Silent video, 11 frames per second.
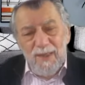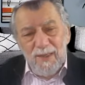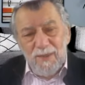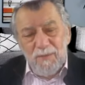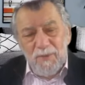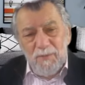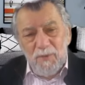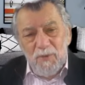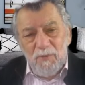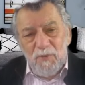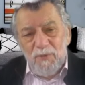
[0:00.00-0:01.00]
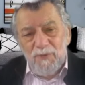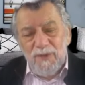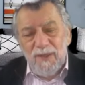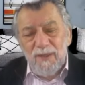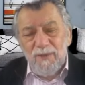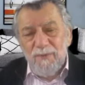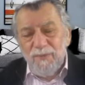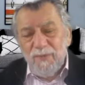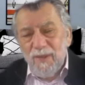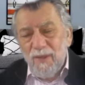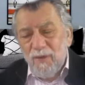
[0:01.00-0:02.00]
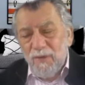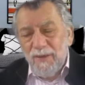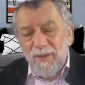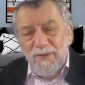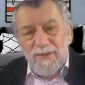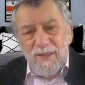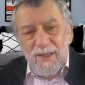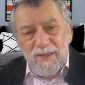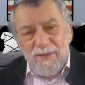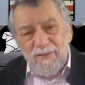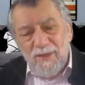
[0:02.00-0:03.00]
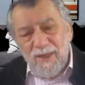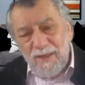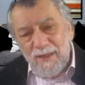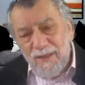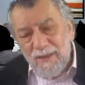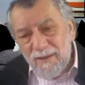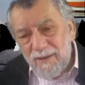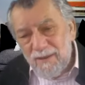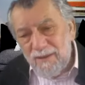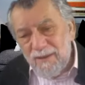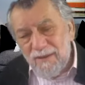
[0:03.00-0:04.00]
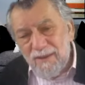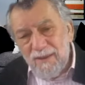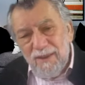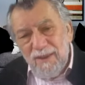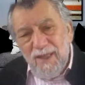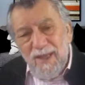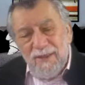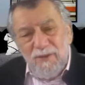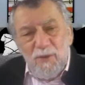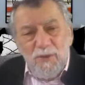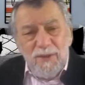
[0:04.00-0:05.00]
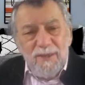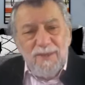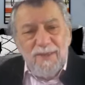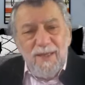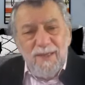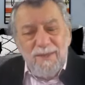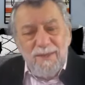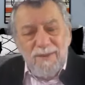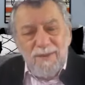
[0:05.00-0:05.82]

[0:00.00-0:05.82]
And the people who moved there on the other side of the valley had no ill intent.